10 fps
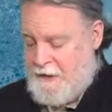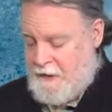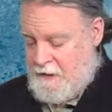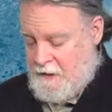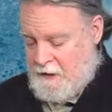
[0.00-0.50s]

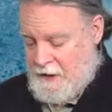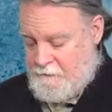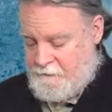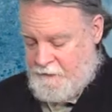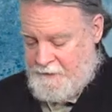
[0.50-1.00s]
in
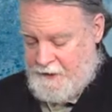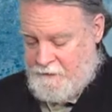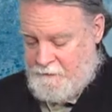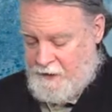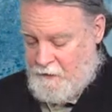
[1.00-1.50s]
allowing for
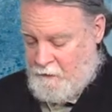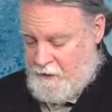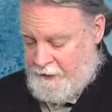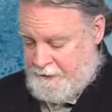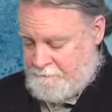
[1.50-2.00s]
medical
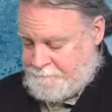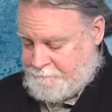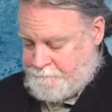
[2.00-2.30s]
marijuana.